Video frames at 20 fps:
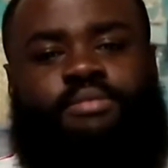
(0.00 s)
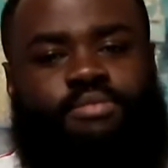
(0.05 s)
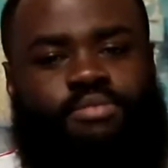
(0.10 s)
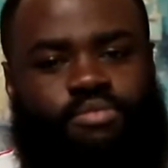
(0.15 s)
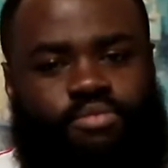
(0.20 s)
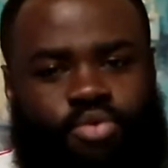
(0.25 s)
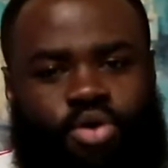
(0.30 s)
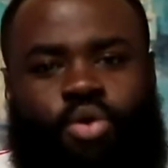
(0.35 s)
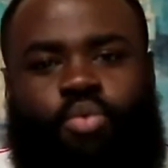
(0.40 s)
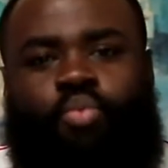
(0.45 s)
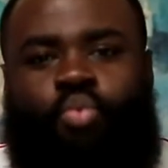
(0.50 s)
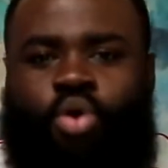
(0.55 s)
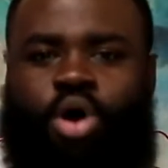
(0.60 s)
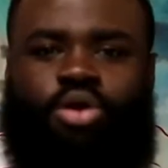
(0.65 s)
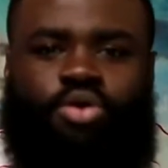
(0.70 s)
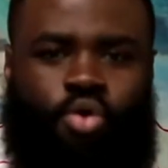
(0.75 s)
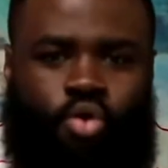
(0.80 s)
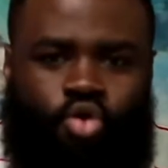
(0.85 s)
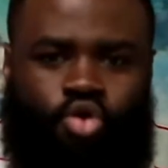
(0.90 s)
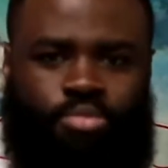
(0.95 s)
Well, one
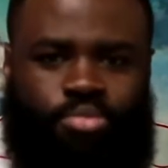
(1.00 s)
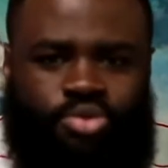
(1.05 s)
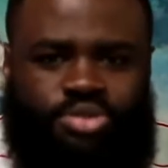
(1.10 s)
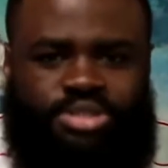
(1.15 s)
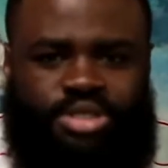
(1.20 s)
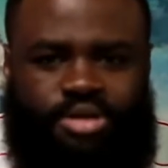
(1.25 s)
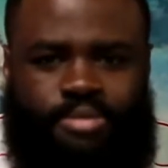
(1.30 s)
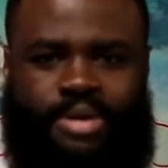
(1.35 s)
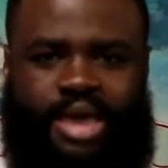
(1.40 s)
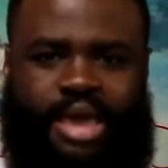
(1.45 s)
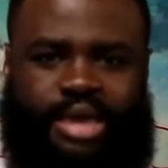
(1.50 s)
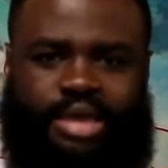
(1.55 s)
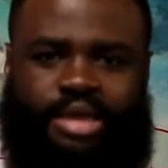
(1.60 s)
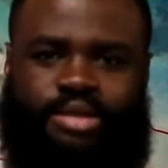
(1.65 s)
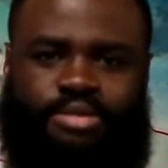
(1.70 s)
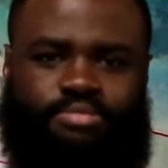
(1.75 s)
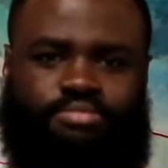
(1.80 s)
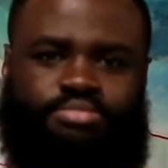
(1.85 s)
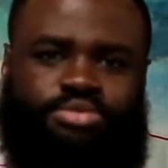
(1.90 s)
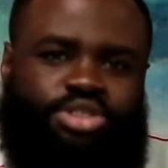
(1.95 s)
horrible center back
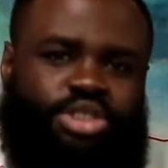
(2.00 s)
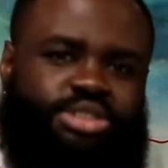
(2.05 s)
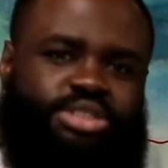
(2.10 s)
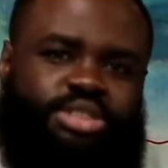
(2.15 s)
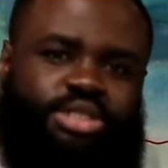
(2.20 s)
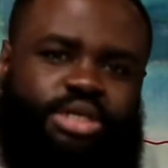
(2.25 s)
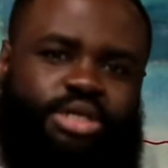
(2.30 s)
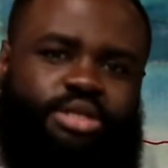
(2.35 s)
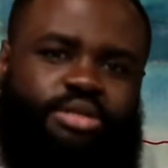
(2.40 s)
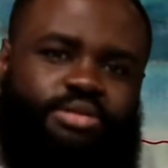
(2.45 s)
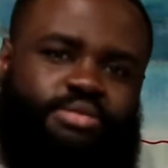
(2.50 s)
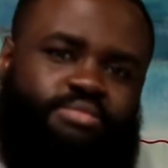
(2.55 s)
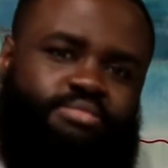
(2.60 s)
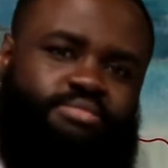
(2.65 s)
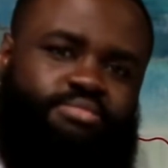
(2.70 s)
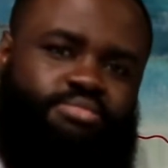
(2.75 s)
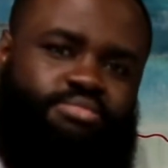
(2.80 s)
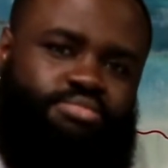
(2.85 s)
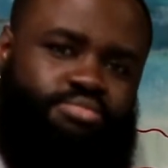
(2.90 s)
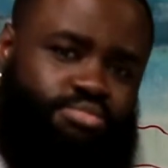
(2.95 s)
and just
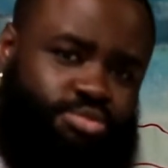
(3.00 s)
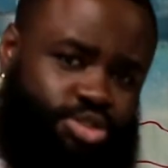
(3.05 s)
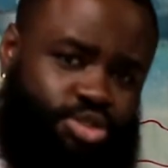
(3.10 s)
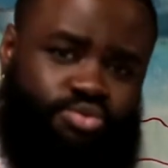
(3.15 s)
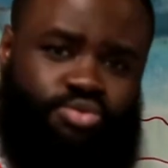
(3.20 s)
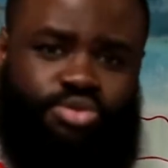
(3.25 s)
two